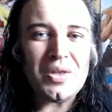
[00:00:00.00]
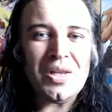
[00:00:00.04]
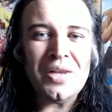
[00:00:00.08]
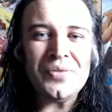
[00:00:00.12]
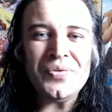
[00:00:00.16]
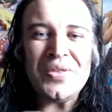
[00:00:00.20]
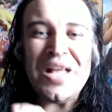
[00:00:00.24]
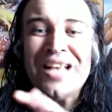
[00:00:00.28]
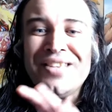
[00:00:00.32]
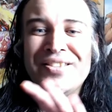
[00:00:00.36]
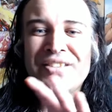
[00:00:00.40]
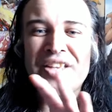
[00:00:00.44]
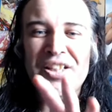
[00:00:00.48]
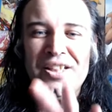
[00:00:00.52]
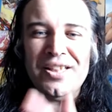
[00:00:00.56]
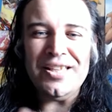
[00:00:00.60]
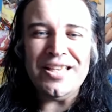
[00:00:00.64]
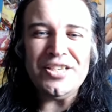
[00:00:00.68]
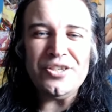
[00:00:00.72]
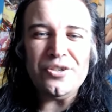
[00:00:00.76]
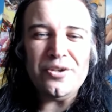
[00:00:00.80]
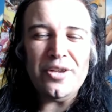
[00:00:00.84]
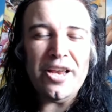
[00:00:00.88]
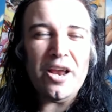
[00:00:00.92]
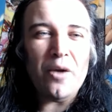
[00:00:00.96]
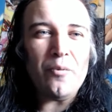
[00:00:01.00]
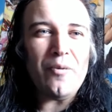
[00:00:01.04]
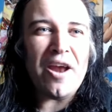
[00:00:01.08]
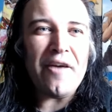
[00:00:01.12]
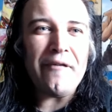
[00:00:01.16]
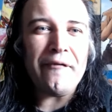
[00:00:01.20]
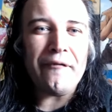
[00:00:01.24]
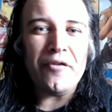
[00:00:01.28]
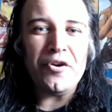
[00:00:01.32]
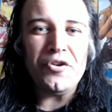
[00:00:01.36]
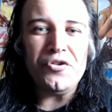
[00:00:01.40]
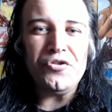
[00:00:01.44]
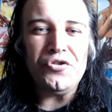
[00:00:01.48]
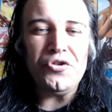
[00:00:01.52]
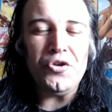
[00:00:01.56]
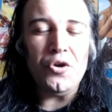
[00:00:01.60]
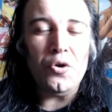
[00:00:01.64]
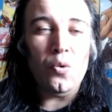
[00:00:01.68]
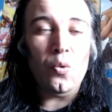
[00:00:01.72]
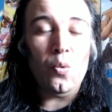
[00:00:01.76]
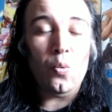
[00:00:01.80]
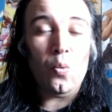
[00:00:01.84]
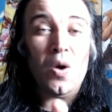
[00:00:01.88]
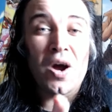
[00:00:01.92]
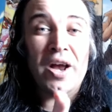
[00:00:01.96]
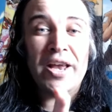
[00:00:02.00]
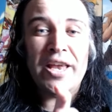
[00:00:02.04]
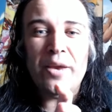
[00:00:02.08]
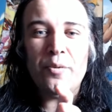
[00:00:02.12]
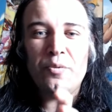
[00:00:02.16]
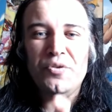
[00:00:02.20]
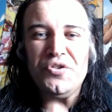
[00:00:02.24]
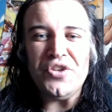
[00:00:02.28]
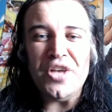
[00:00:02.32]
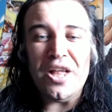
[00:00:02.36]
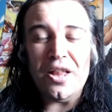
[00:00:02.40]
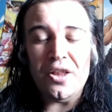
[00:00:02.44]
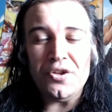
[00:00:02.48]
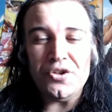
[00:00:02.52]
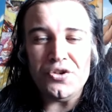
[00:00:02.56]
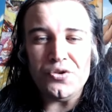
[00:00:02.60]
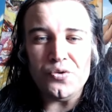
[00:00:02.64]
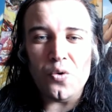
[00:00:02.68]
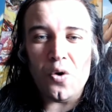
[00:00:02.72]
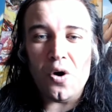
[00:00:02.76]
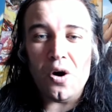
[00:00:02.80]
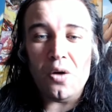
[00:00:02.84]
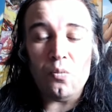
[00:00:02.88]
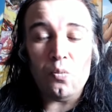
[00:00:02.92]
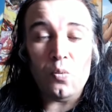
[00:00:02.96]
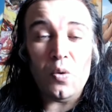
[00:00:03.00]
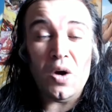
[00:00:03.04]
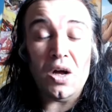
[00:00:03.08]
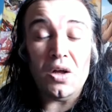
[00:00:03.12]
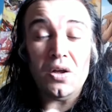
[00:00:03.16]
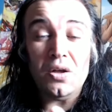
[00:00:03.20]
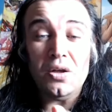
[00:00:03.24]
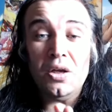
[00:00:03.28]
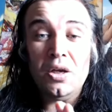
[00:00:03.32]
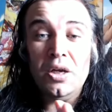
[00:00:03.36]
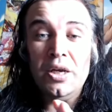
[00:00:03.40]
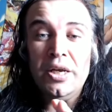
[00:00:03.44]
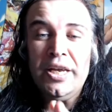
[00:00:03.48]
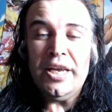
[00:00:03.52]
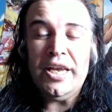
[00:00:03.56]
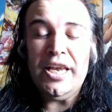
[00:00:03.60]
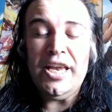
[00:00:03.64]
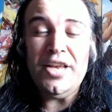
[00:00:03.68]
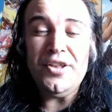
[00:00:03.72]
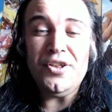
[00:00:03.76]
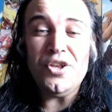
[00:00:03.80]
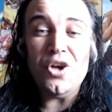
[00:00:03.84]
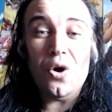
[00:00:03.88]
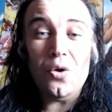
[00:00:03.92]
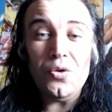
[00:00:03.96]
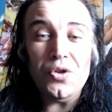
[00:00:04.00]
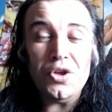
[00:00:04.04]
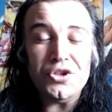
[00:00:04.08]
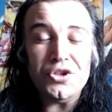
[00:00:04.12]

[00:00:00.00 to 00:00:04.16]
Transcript: That's literally a reference to what he was telling Straw, what he told the